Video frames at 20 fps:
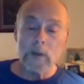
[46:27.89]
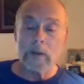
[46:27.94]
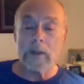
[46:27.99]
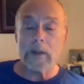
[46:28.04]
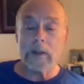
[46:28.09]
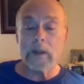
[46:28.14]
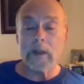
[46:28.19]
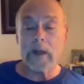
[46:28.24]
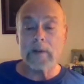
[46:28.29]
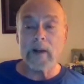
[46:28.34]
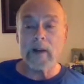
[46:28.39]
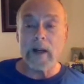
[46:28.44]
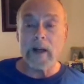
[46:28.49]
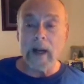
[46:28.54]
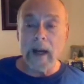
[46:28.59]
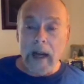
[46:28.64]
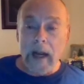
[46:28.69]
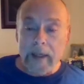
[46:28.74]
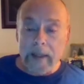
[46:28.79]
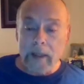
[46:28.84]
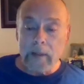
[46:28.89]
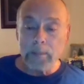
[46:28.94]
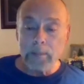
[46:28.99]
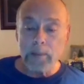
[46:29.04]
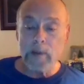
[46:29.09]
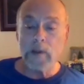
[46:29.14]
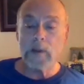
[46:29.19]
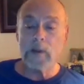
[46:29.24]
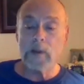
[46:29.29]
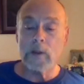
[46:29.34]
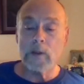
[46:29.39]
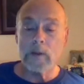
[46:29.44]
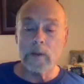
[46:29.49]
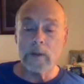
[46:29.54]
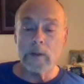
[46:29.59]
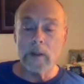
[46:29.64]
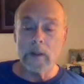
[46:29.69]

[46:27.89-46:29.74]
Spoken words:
instead of a godly pursuit.